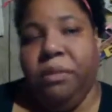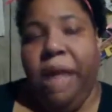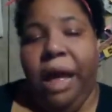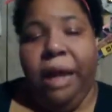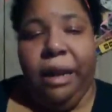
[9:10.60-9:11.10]

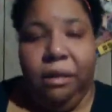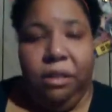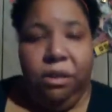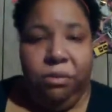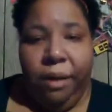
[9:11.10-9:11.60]
not
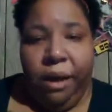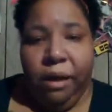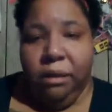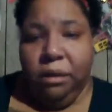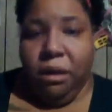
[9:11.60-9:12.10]
at this
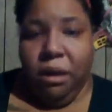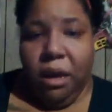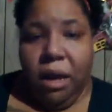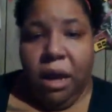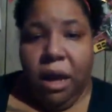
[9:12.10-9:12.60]
rate.
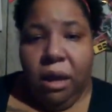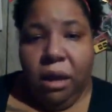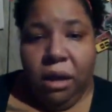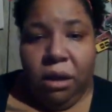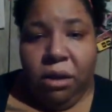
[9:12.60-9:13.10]

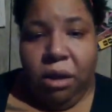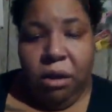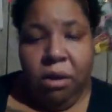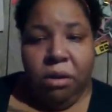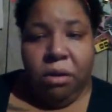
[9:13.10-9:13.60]
You
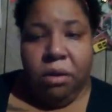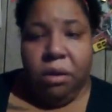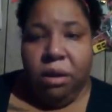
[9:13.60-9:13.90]
know,